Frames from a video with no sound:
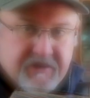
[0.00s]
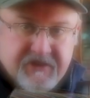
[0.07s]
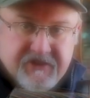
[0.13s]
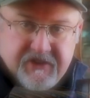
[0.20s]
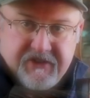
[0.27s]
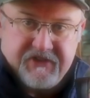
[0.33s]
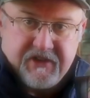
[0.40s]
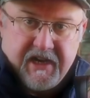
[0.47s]
is
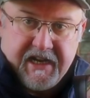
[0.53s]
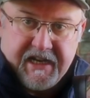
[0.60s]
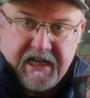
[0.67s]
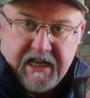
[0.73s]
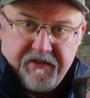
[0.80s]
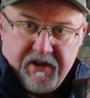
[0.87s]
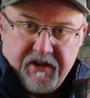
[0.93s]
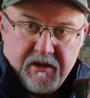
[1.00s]
a side
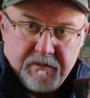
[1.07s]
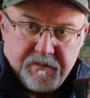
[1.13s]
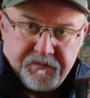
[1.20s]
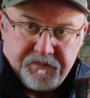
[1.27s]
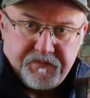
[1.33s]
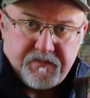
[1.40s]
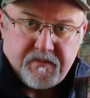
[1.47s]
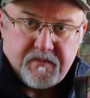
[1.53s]
lever
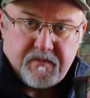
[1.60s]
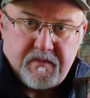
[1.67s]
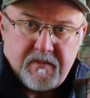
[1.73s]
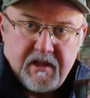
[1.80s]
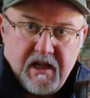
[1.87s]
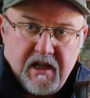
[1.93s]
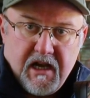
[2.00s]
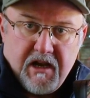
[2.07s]

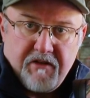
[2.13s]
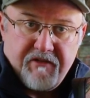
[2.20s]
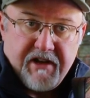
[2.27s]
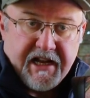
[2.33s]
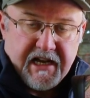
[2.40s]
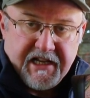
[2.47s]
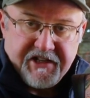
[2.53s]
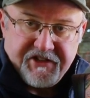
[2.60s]

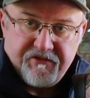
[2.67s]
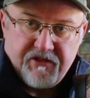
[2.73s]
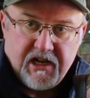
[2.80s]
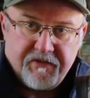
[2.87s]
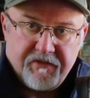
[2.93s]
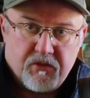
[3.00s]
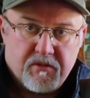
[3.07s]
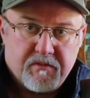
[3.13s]
regulated
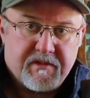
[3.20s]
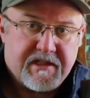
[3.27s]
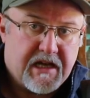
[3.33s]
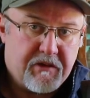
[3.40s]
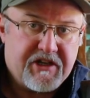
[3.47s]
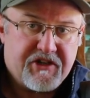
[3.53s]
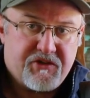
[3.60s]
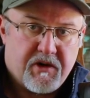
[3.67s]
rifle.
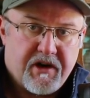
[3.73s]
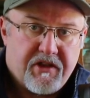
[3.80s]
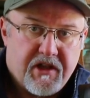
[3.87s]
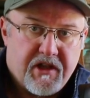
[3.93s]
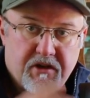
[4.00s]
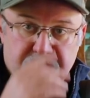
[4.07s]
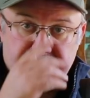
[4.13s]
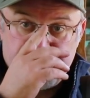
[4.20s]
Now each one of
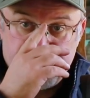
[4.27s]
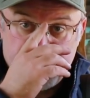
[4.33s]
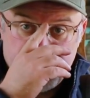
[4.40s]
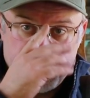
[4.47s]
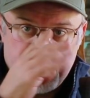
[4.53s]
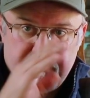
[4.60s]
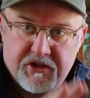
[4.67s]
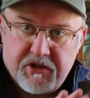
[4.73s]
those
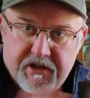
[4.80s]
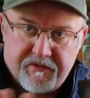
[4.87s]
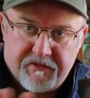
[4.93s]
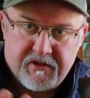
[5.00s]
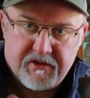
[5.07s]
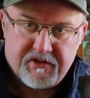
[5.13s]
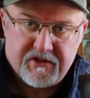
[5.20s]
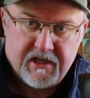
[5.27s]
two
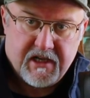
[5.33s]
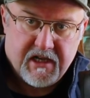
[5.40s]
different